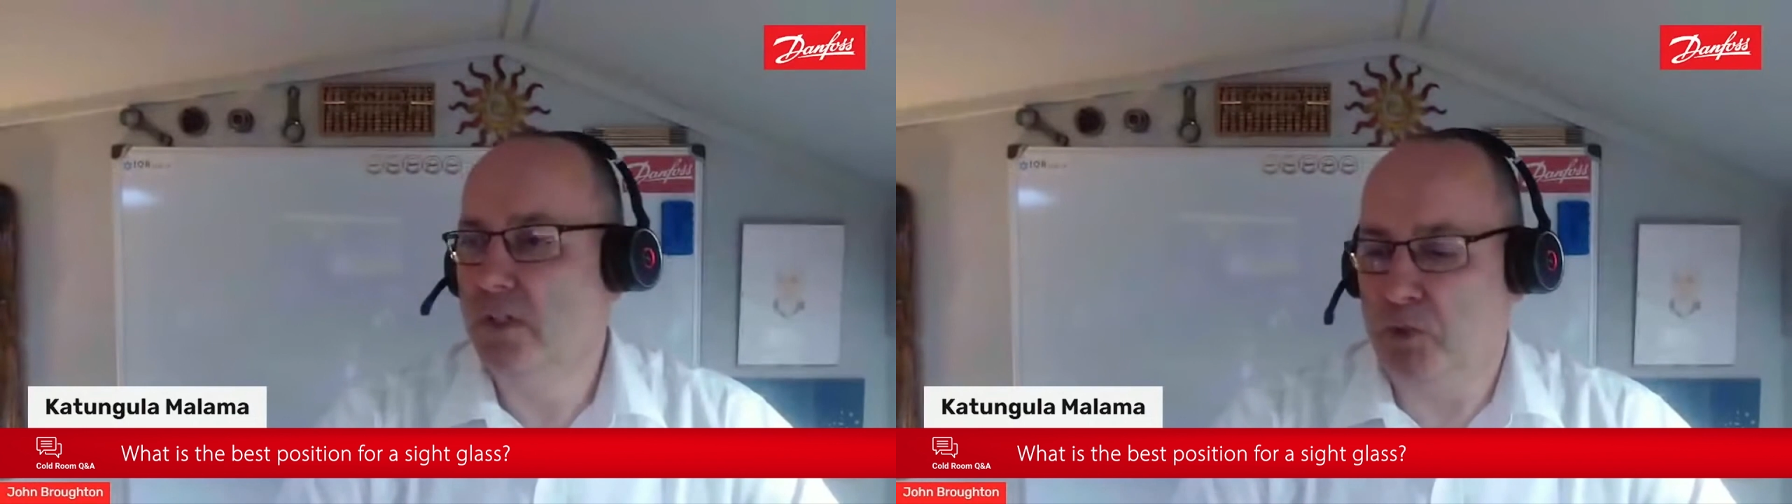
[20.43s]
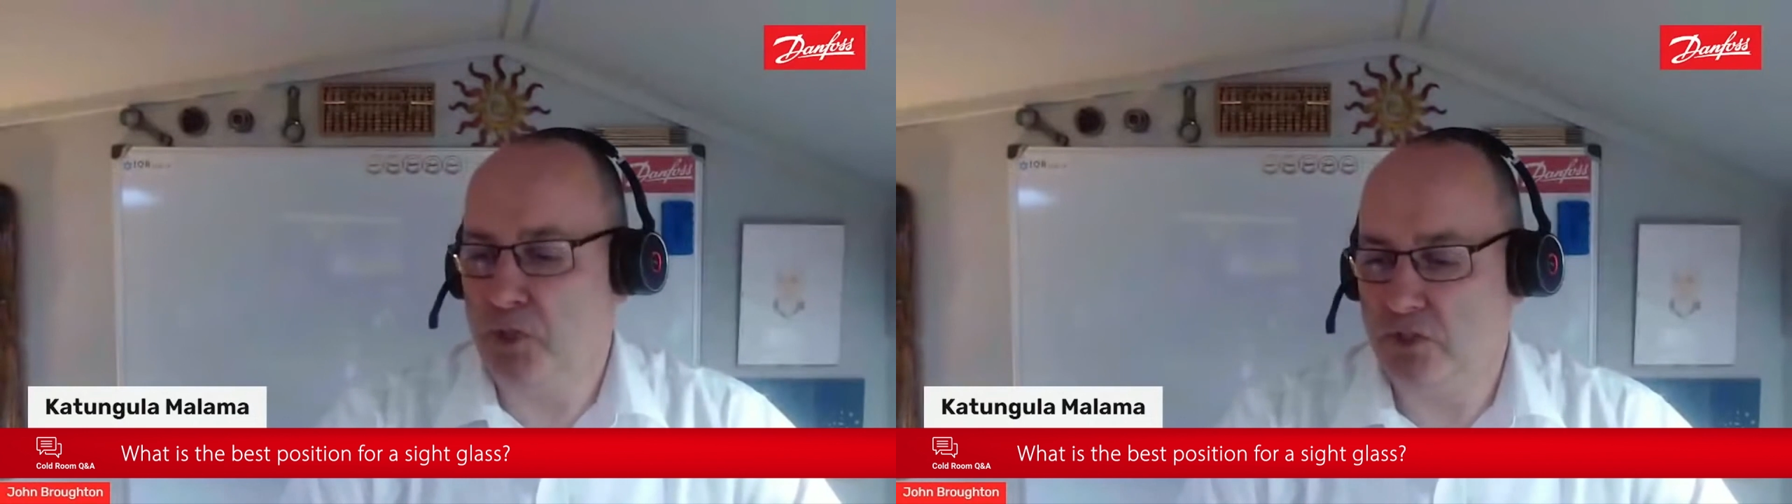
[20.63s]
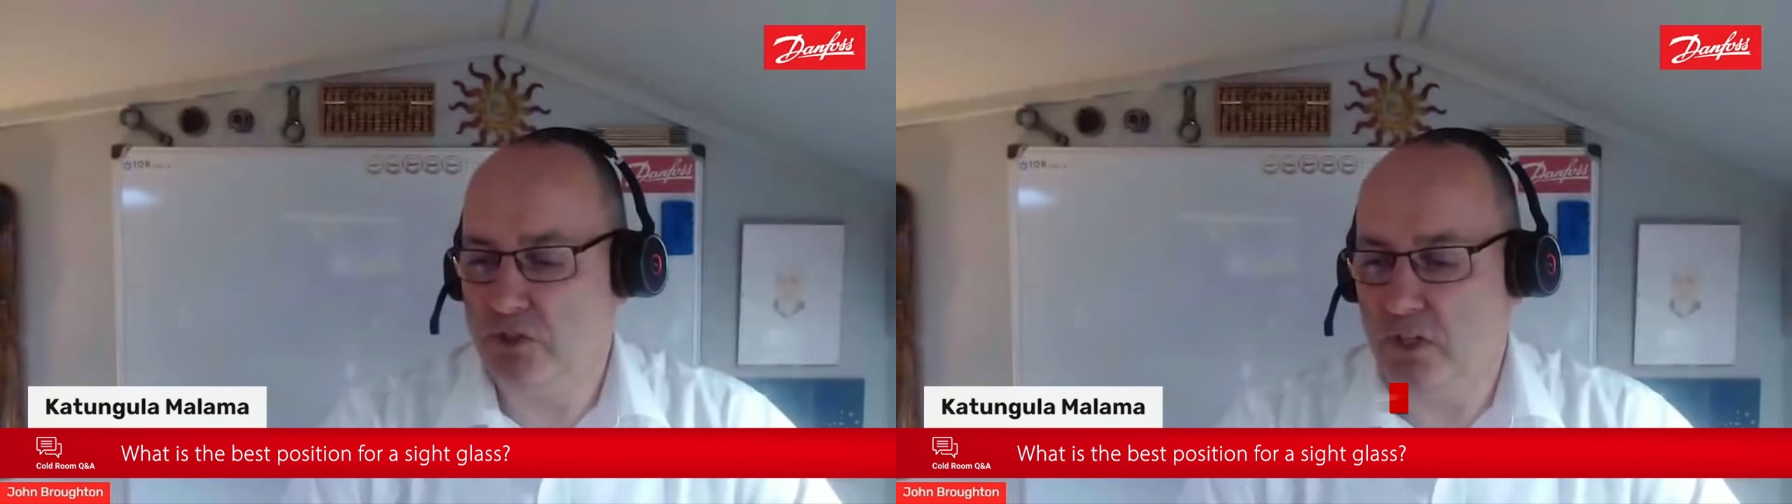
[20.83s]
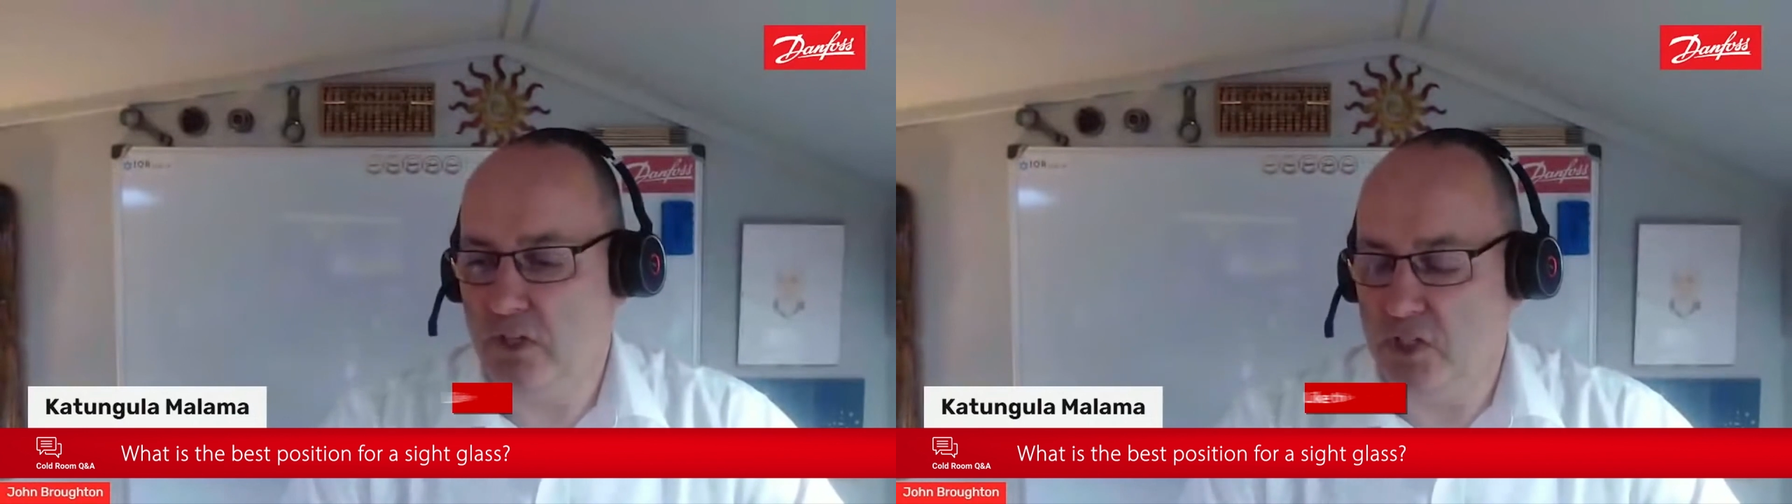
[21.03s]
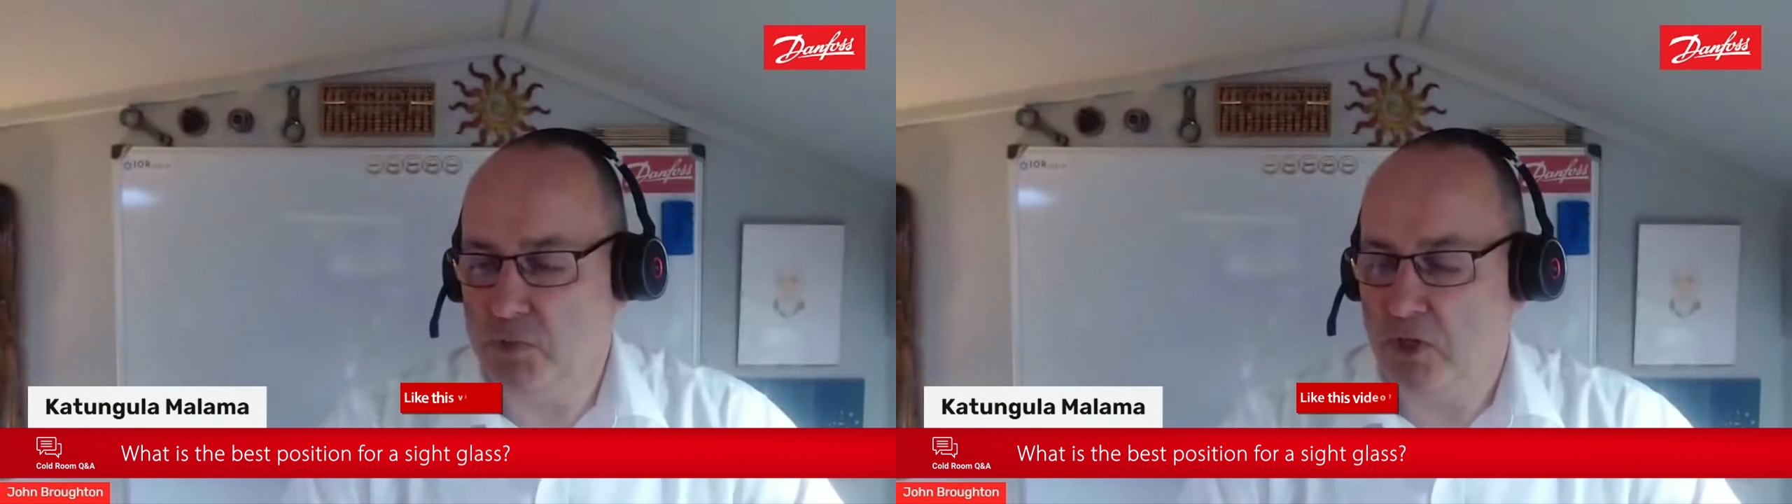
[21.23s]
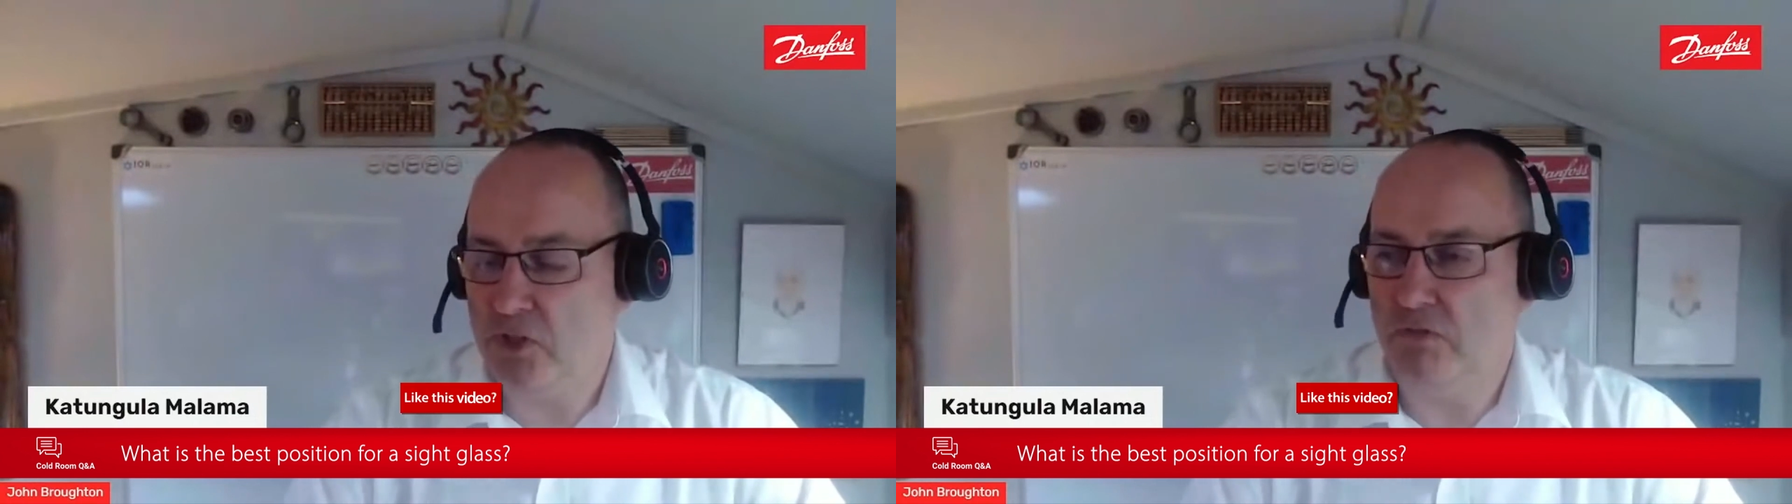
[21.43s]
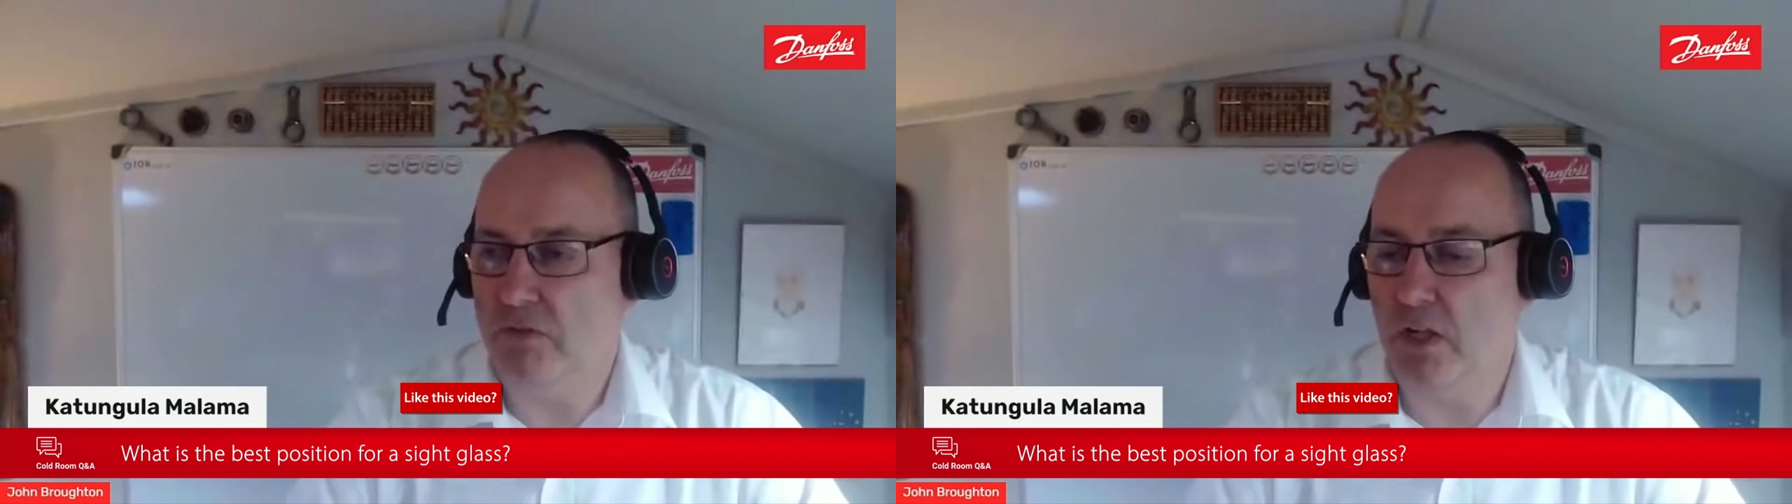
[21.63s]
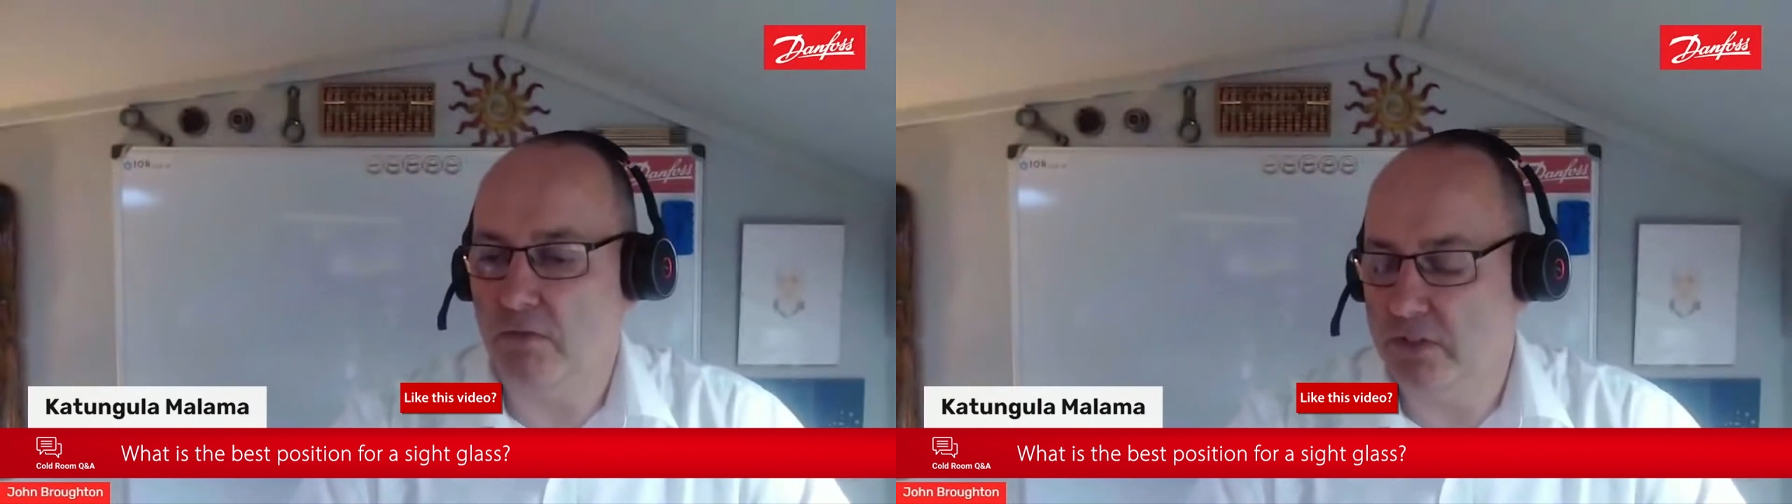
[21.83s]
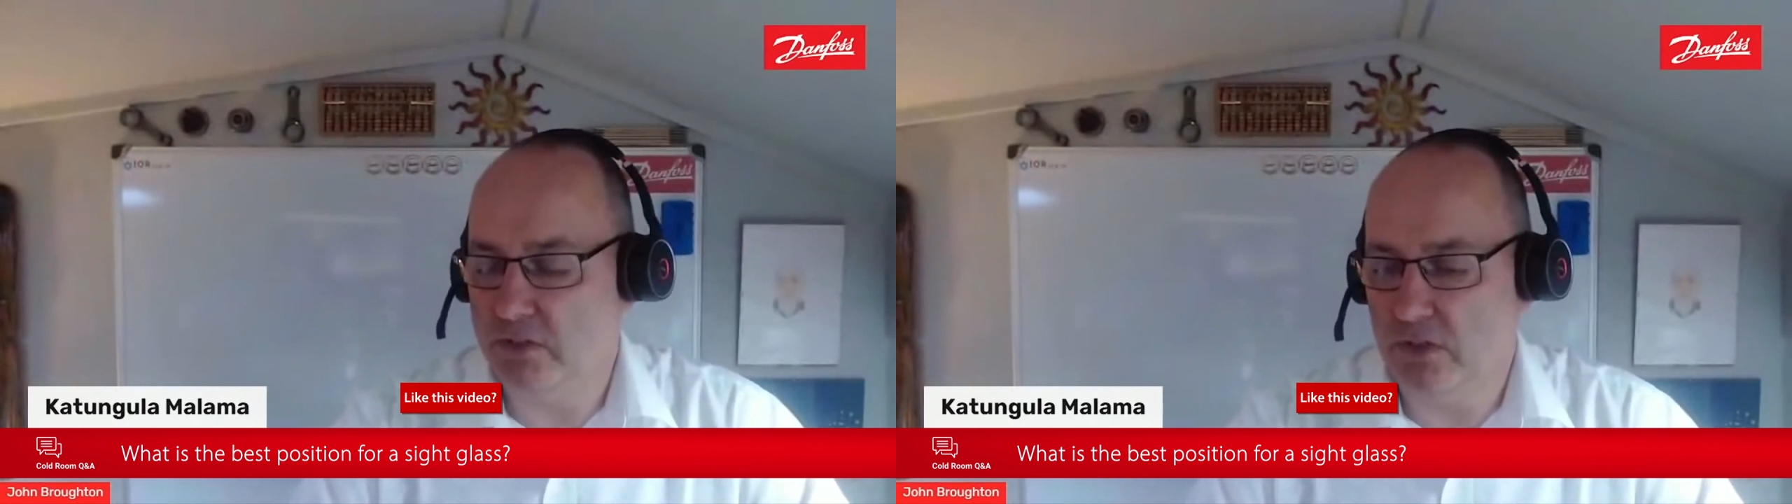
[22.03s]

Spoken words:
because the expansion valve is